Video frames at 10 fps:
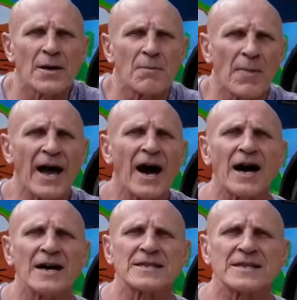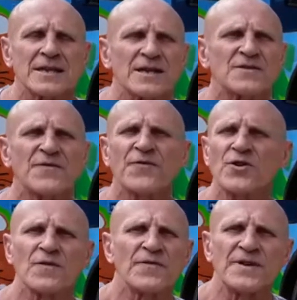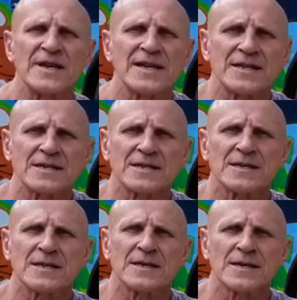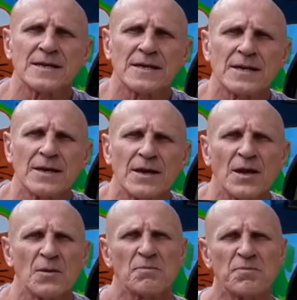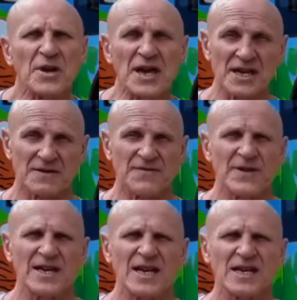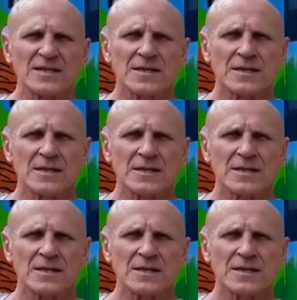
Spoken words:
My heart is full of feelings. Big feelings.